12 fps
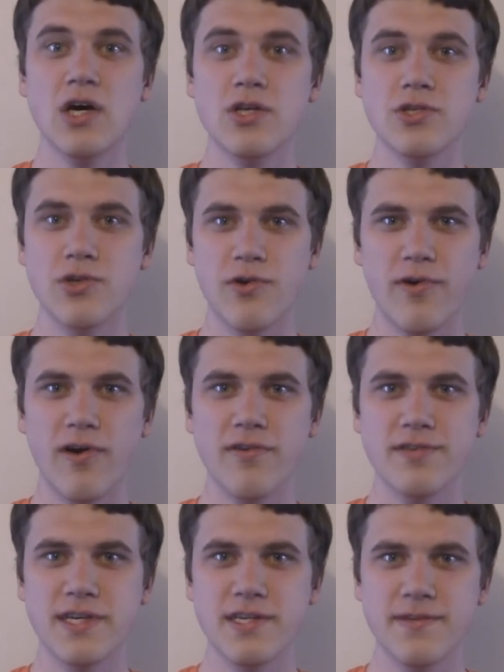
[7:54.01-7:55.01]
So we're
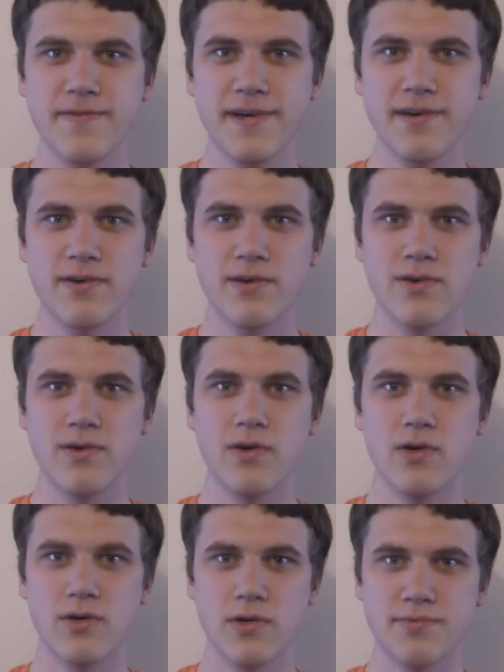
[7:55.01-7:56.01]
almost ending this video.
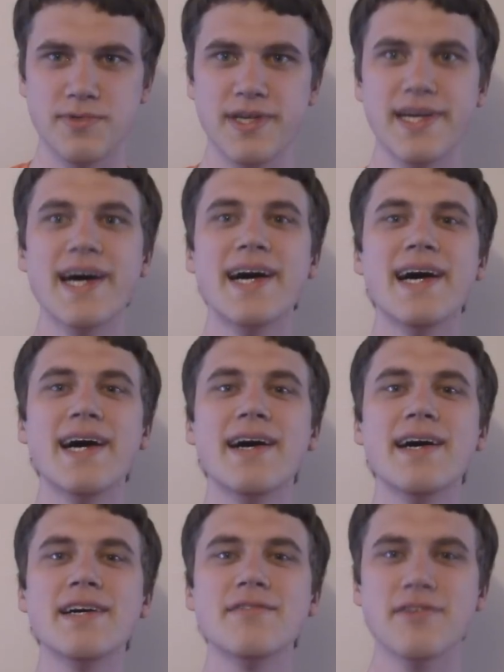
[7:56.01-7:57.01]
Hope to see you
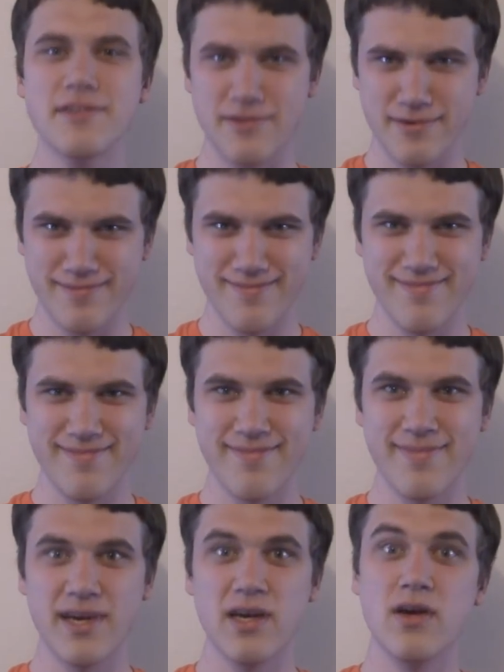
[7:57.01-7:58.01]
guys very soon.
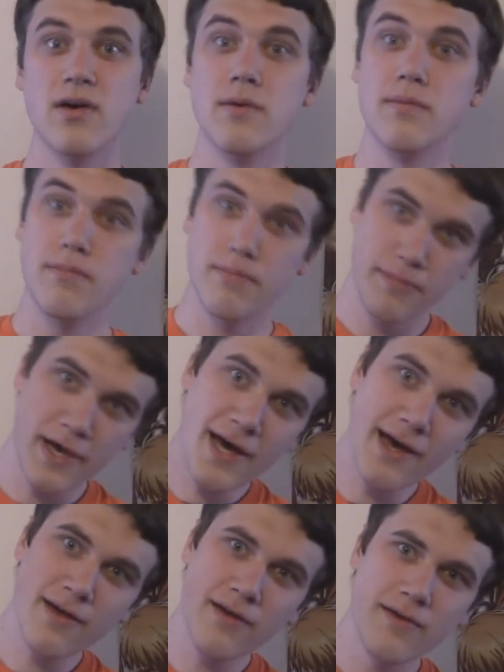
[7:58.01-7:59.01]

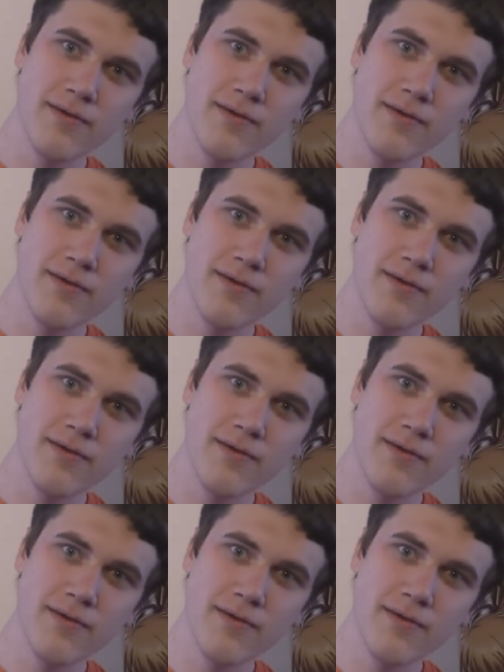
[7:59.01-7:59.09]
Bye!